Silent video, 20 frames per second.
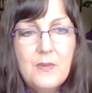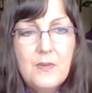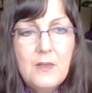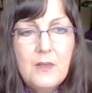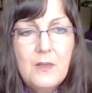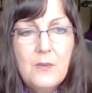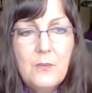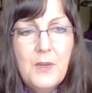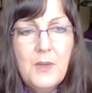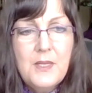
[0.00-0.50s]

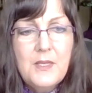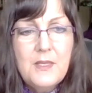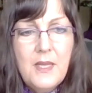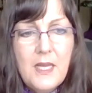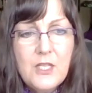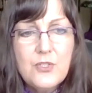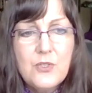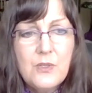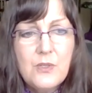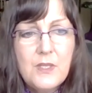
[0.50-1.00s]
when
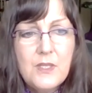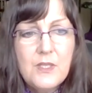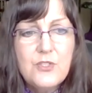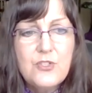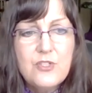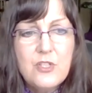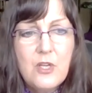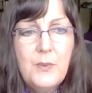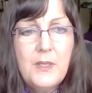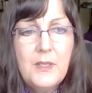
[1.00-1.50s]
nature is
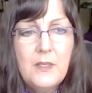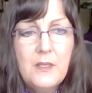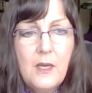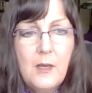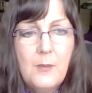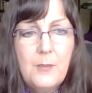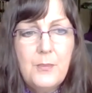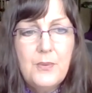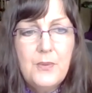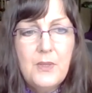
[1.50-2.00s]
showing
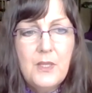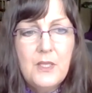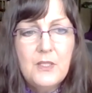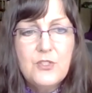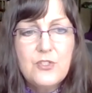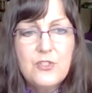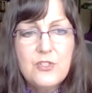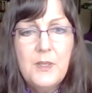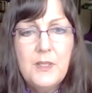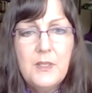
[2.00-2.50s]
up, it's
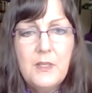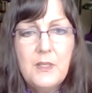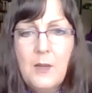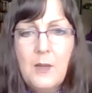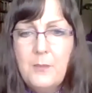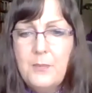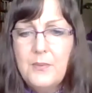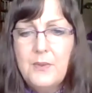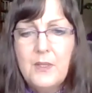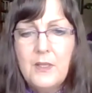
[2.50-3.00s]
showing
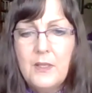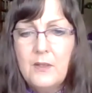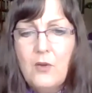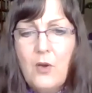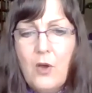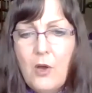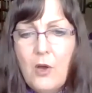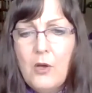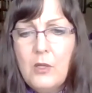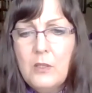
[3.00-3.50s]
up in
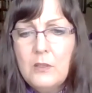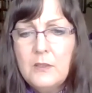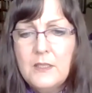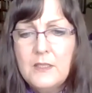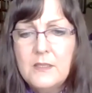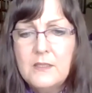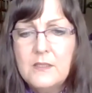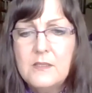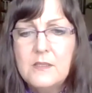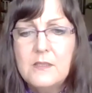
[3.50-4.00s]
all
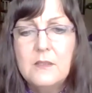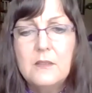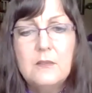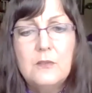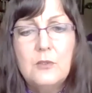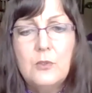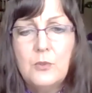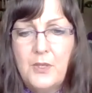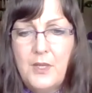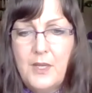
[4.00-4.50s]
its
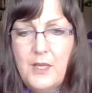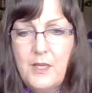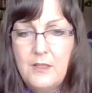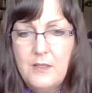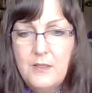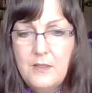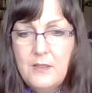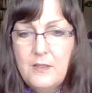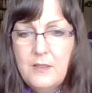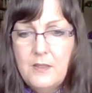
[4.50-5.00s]
glory
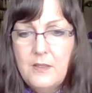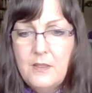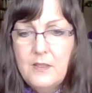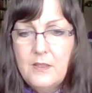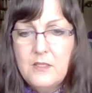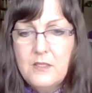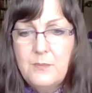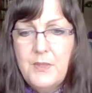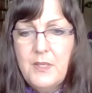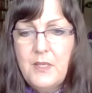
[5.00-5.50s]

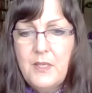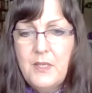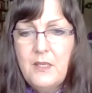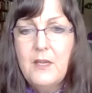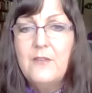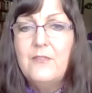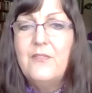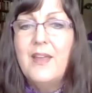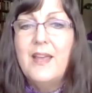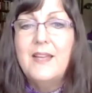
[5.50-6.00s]
to be
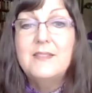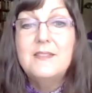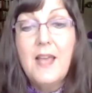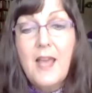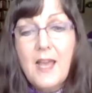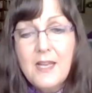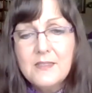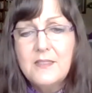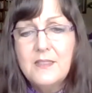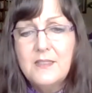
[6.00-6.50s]
a
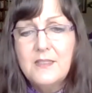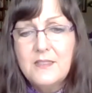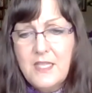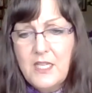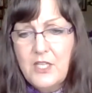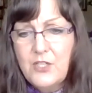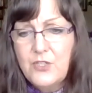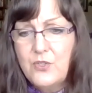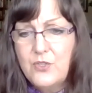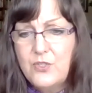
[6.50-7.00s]
fantastic
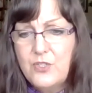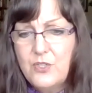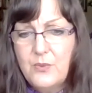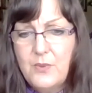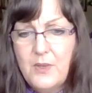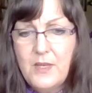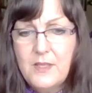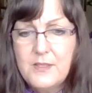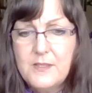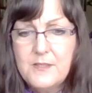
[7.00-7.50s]
teacher to
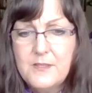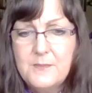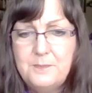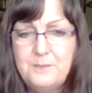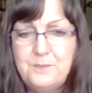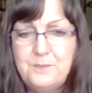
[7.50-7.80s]
us.